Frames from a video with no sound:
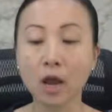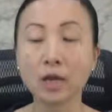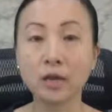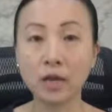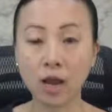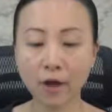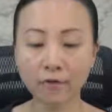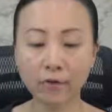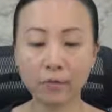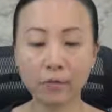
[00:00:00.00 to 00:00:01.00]

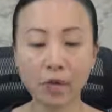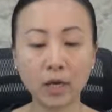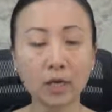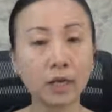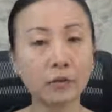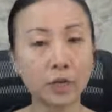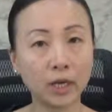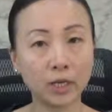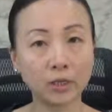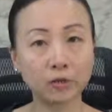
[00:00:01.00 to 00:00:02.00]
Never merely
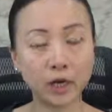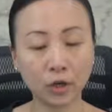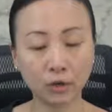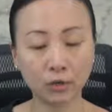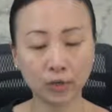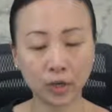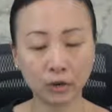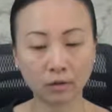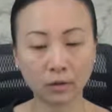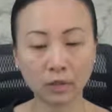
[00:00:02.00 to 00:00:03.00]
reiterate your
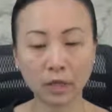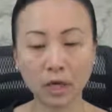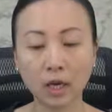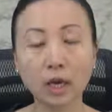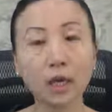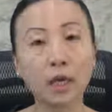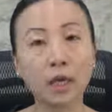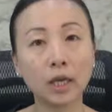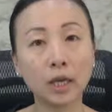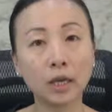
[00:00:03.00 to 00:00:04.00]
results.
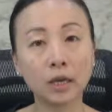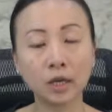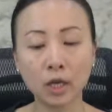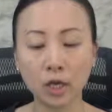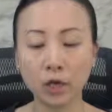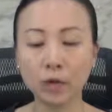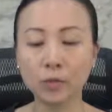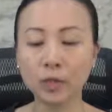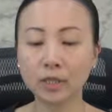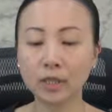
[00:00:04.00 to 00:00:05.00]
Here, you
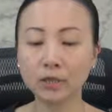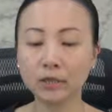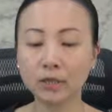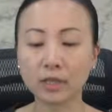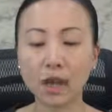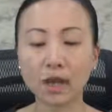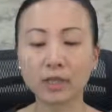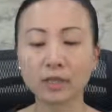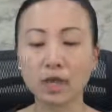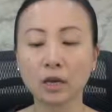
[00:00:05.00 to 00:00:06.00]
must
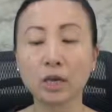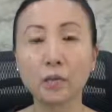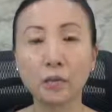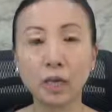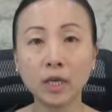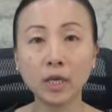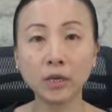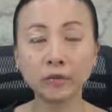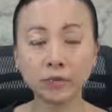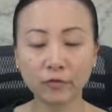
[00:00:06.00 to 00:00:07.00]
synthesize the meaning
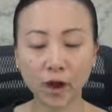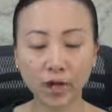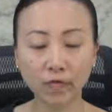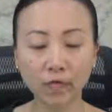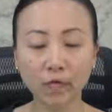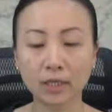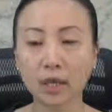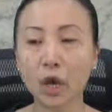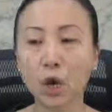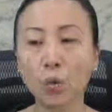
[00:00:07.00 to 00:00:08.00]
of your findings
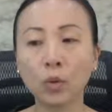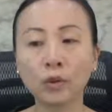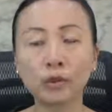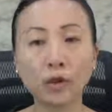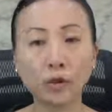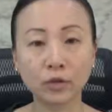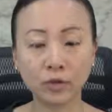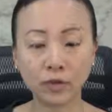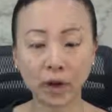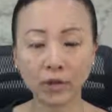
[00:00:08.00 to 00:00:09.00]
with those
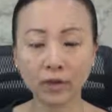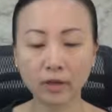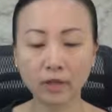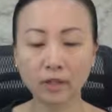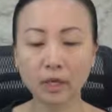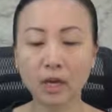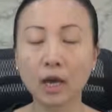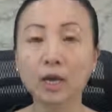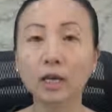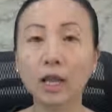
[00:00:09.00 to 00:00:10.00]
of others,
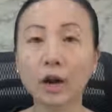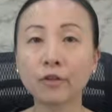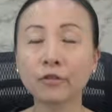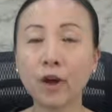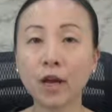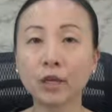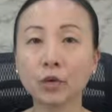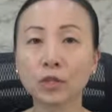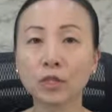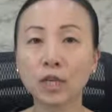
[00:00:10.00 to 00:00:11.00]
clarifying your
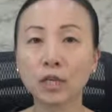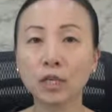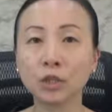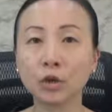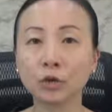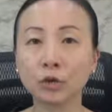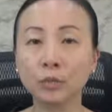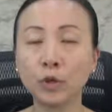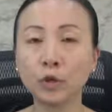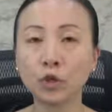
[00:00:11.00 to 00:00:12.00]
study's
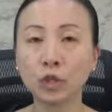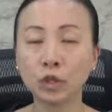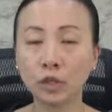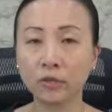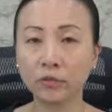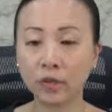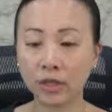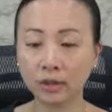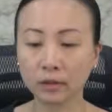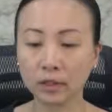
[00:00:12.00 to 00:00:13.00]
contribution to the
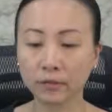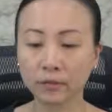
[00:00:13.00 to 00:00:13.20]
field.